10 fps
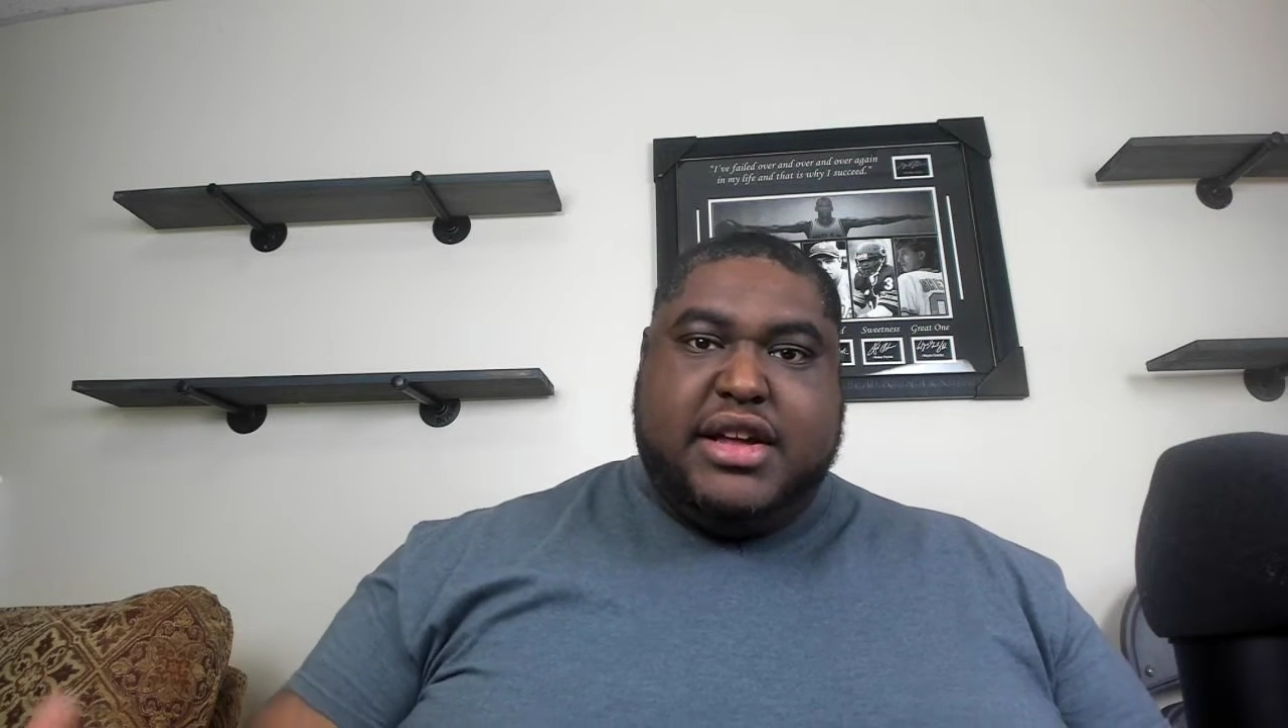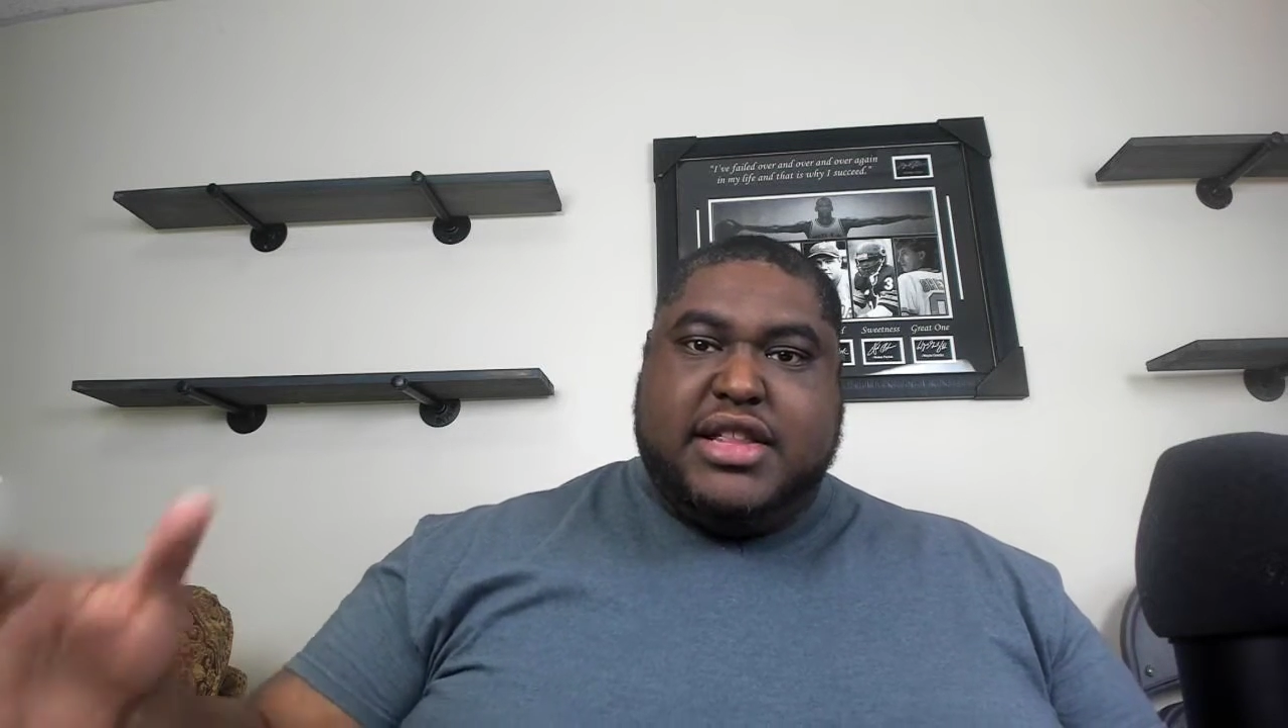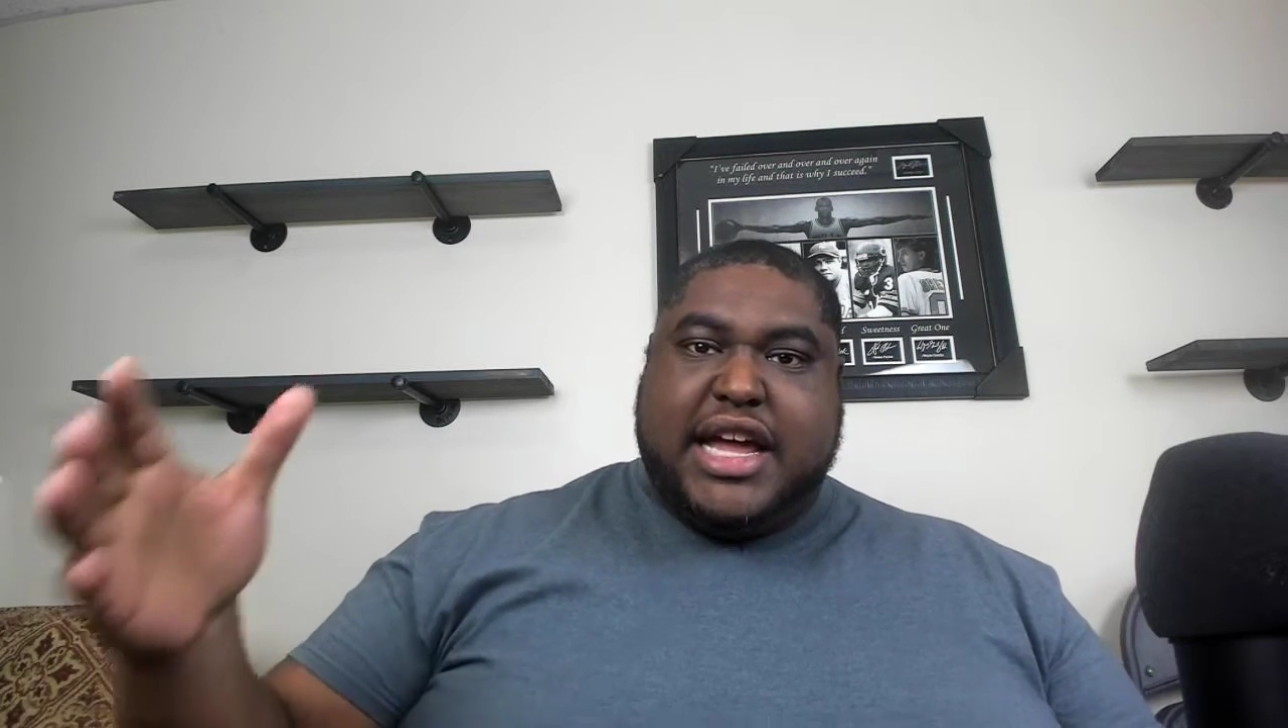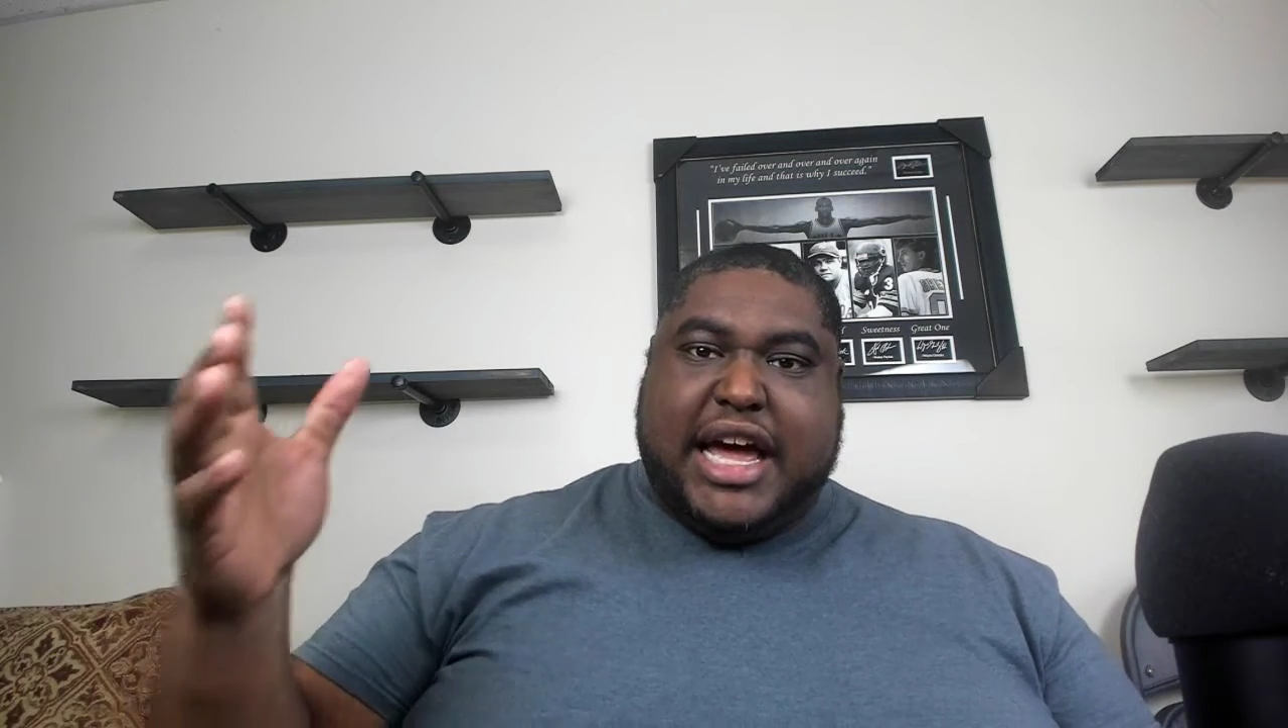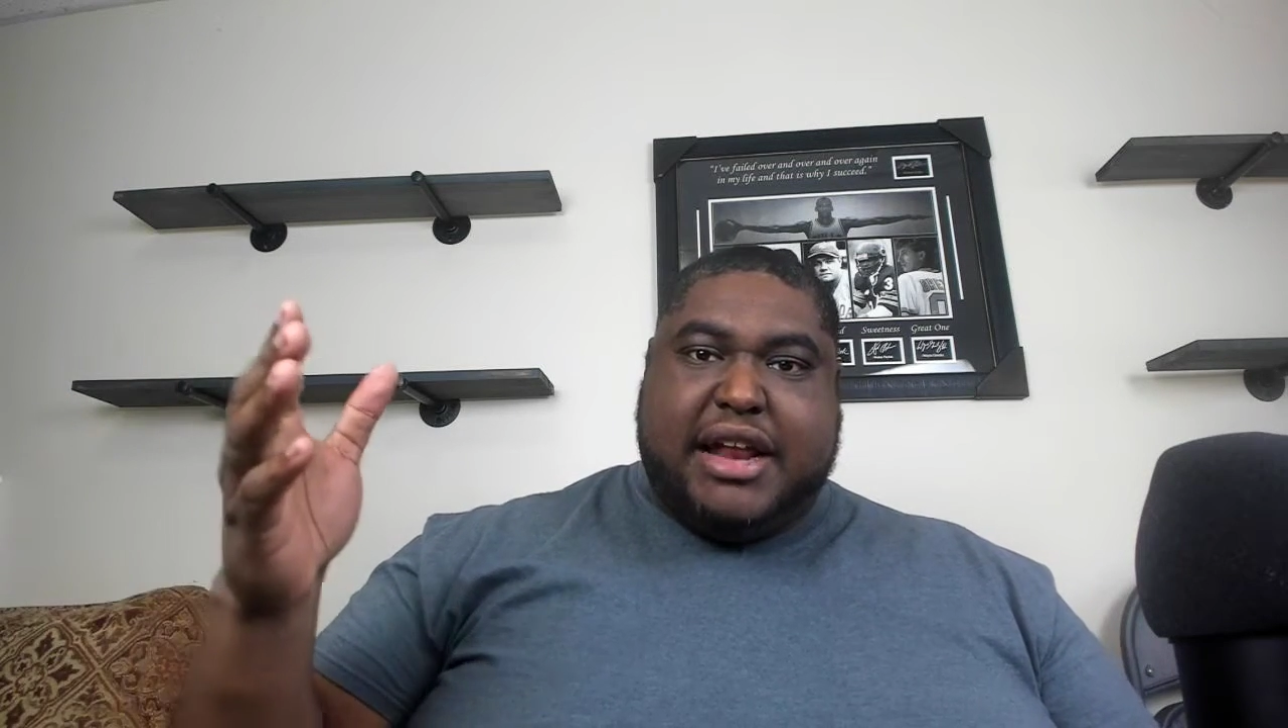
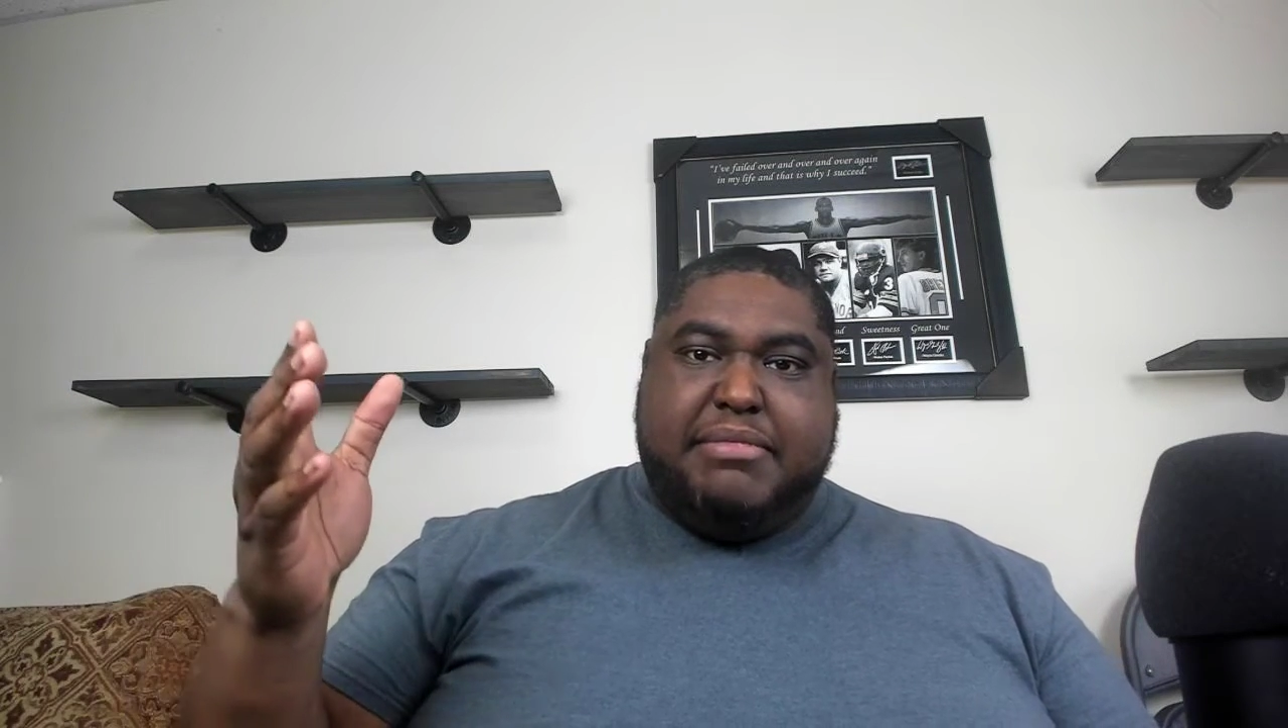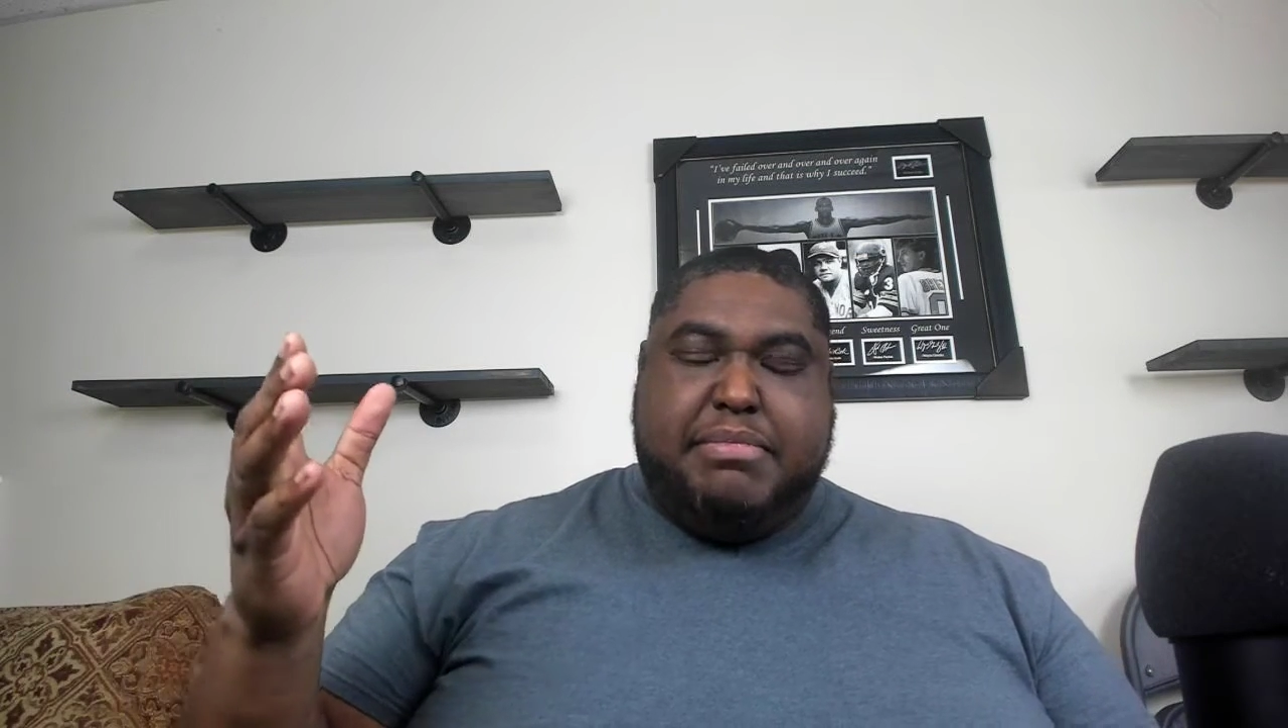They got to